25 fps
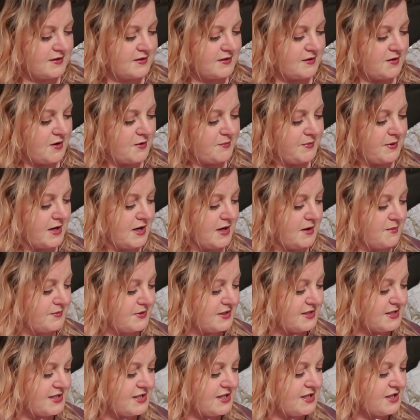So opening up
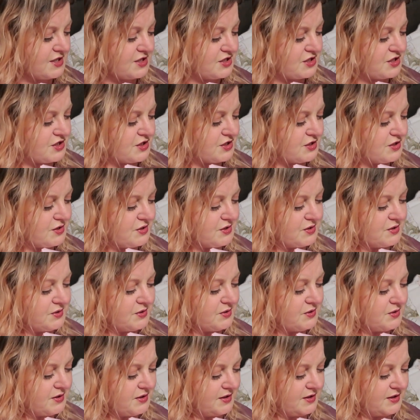the
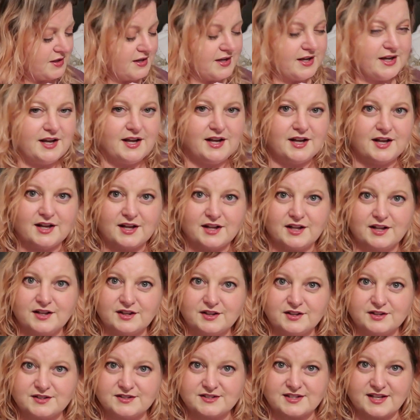tissue,
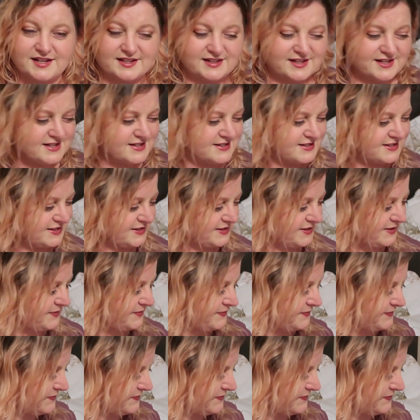looks like this.